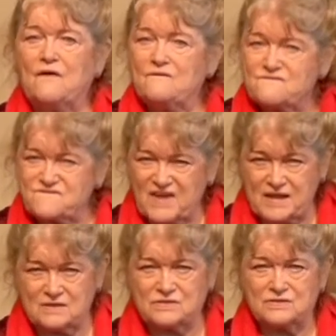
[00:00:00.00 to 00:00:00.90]

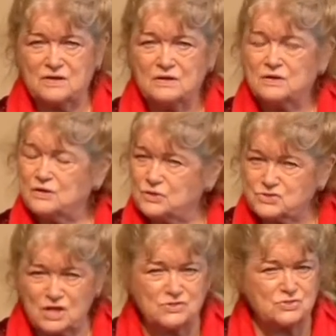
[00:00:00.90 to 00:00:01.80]
Faith. You
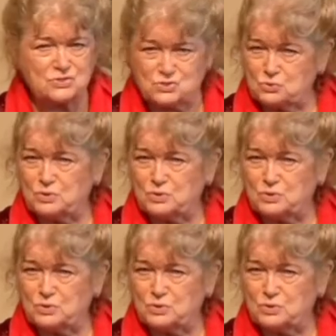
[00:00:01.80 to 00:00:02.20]
just do